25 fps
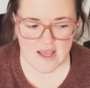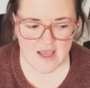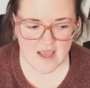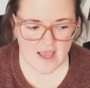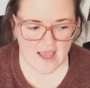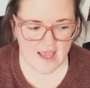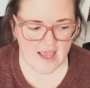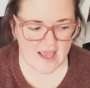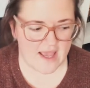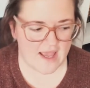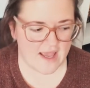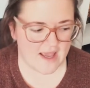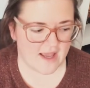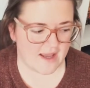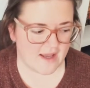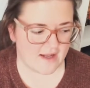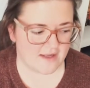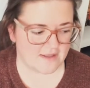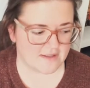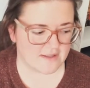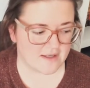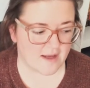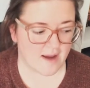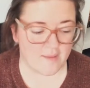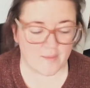
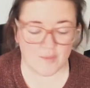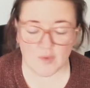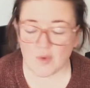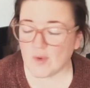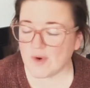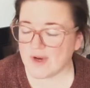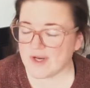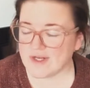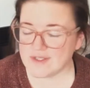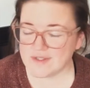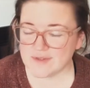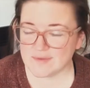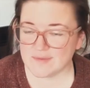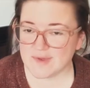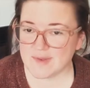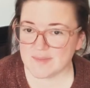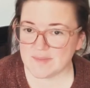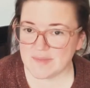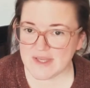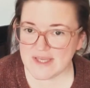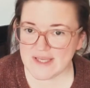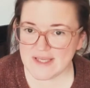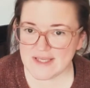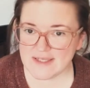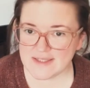and I'm going to
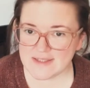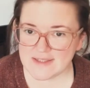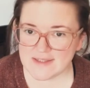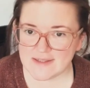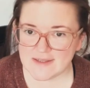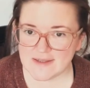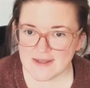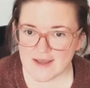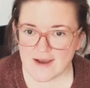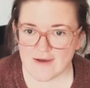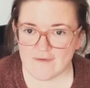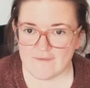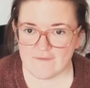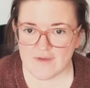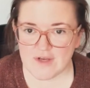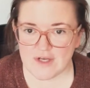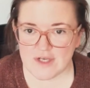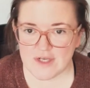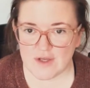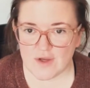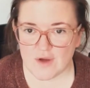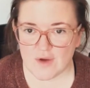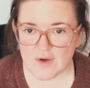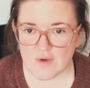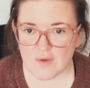repeat that
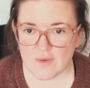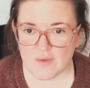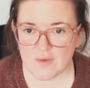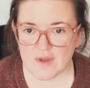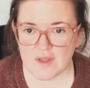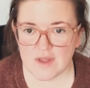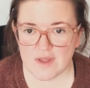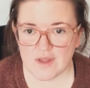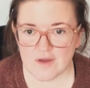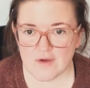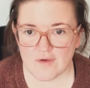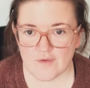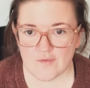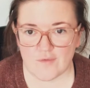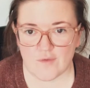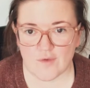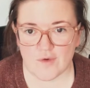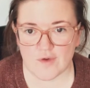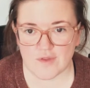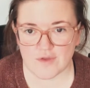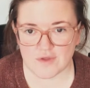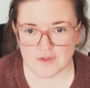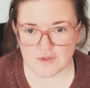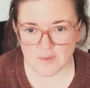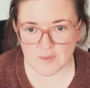video
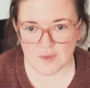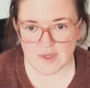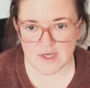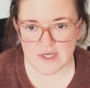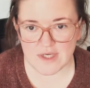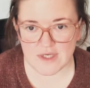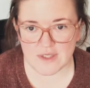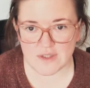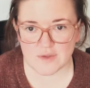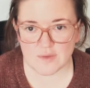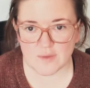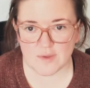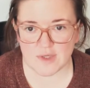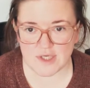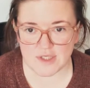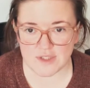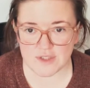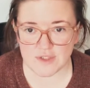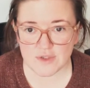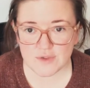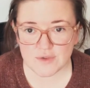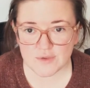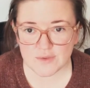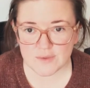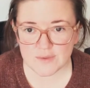for the
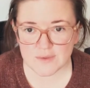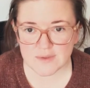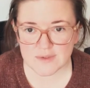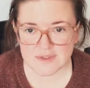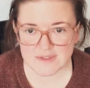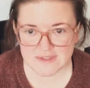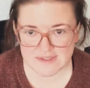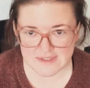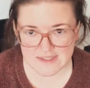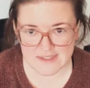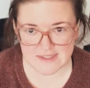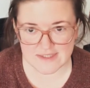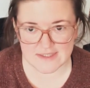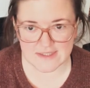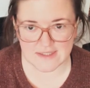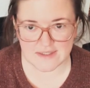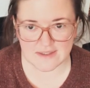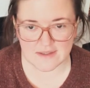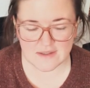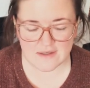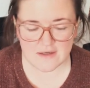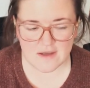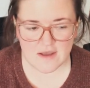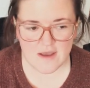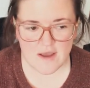2022
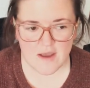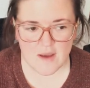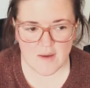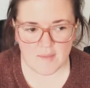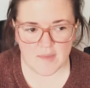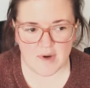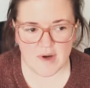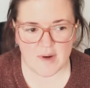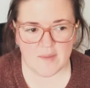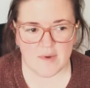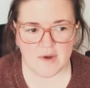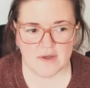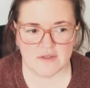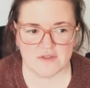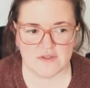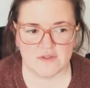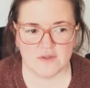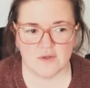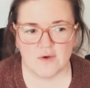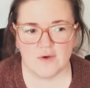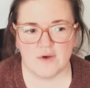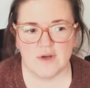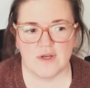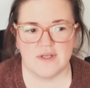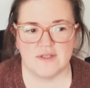season, but I'm also
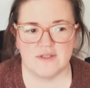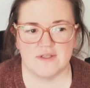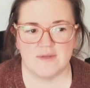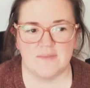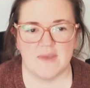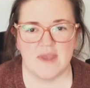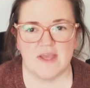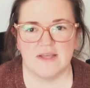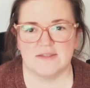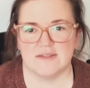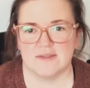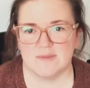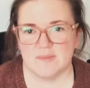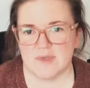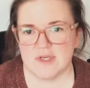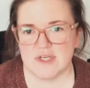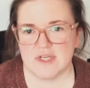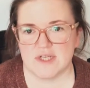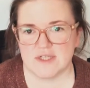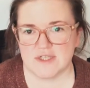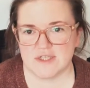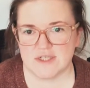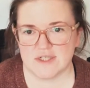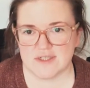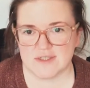going to make some
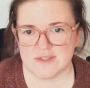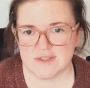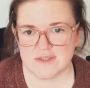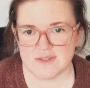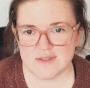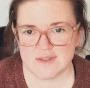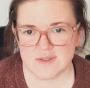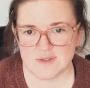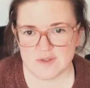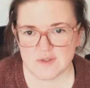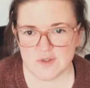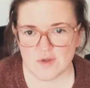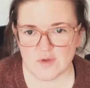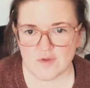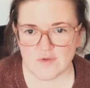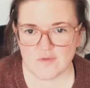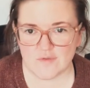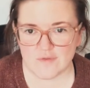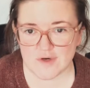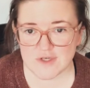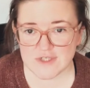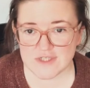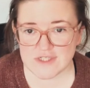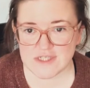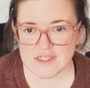additions. So the
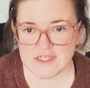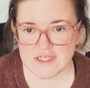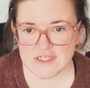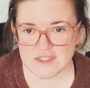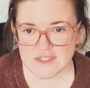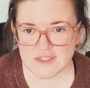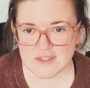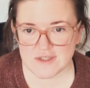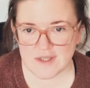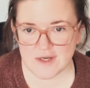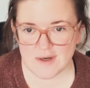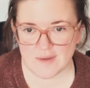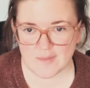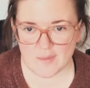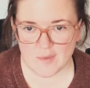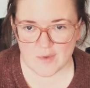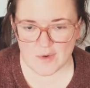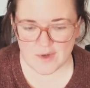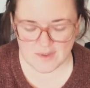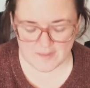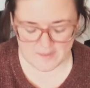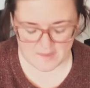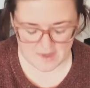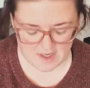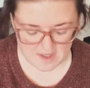first addition that I'm
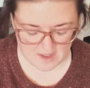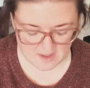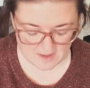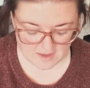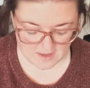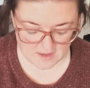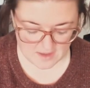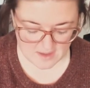going to make